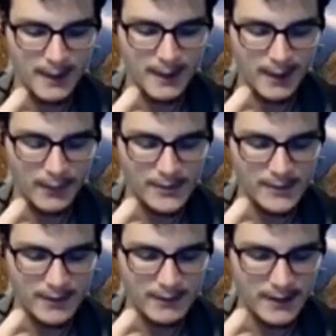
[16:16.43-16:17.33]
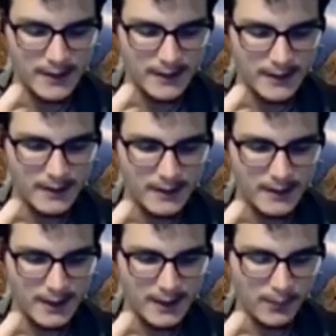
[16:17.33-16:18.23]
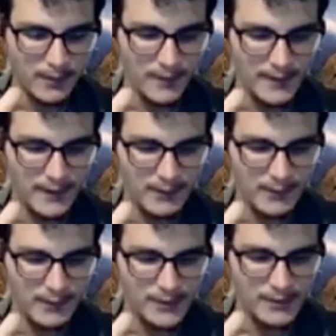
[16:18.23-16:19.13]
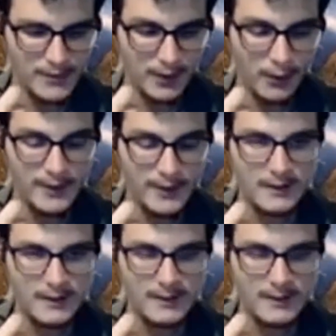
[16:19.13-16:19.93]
I was literally in a world that only